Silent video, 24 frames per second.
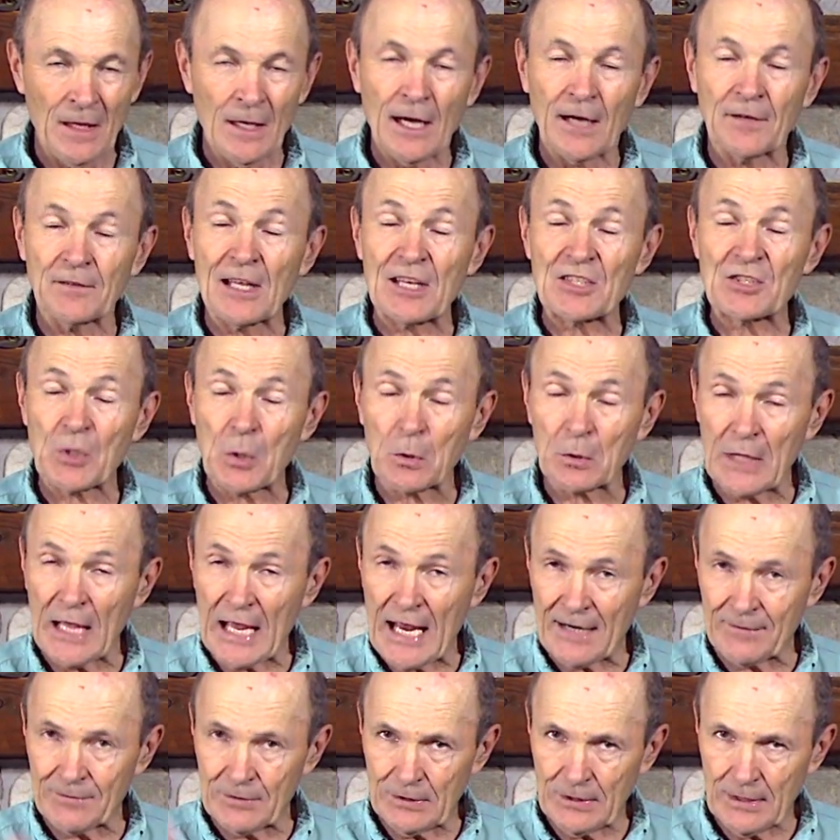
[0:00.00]
And they sold
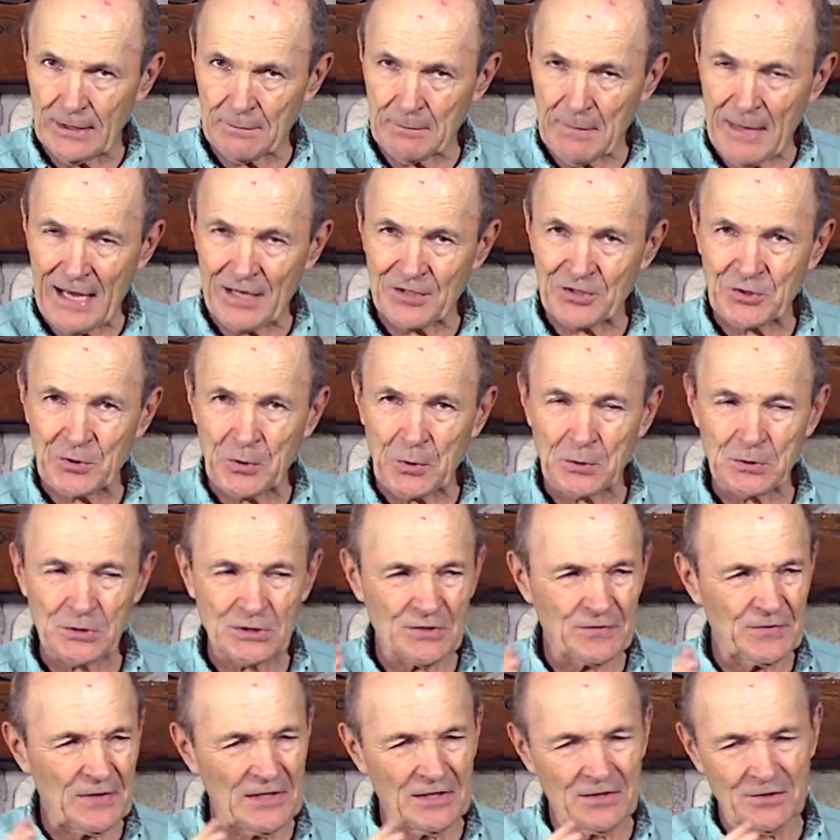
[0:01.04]
everything, masks,
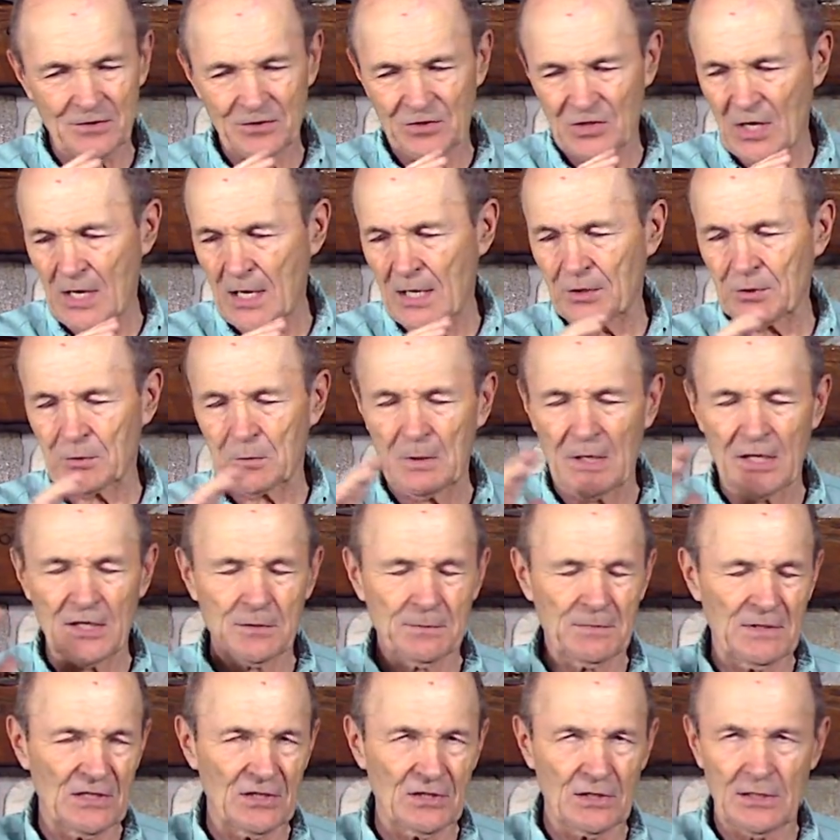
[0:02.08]
snorkels, fins, tanks, regs,
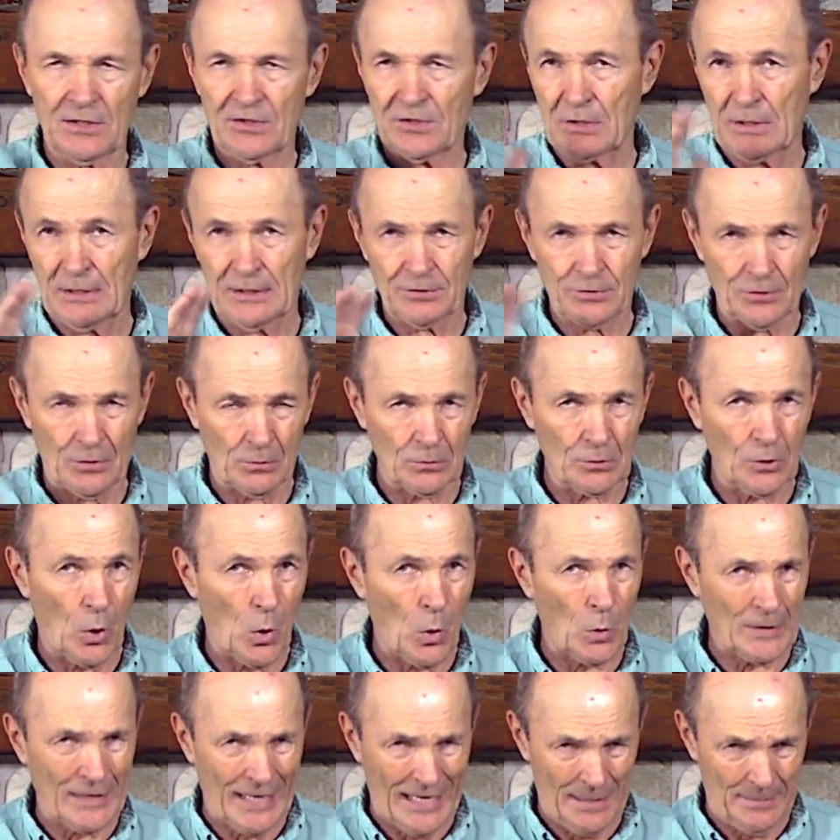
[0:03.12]
BCs, they sold the whole
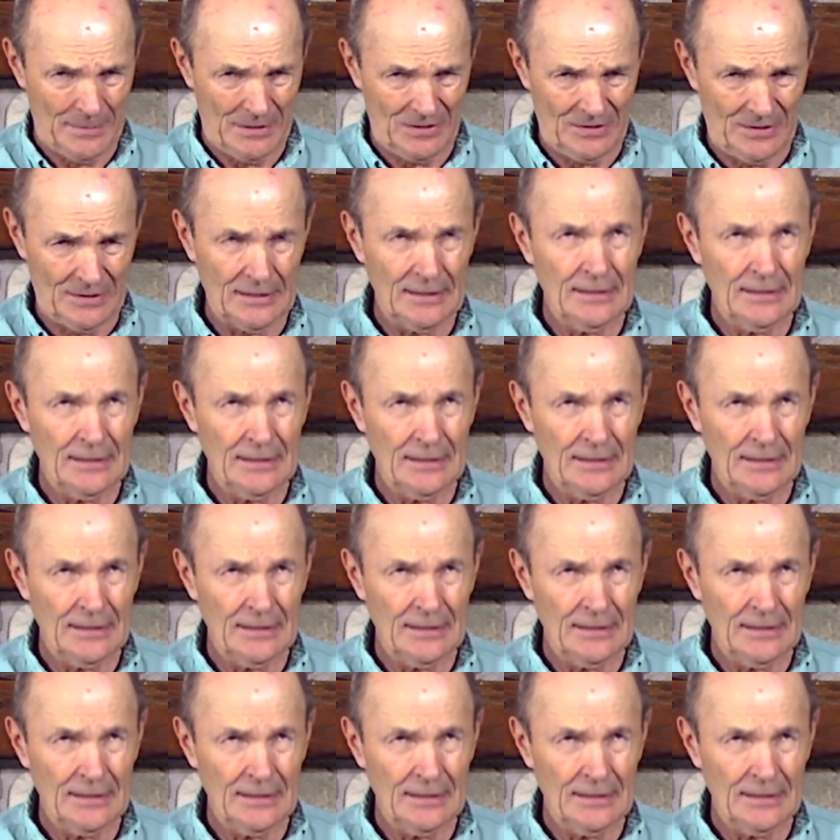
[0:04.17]
gamut.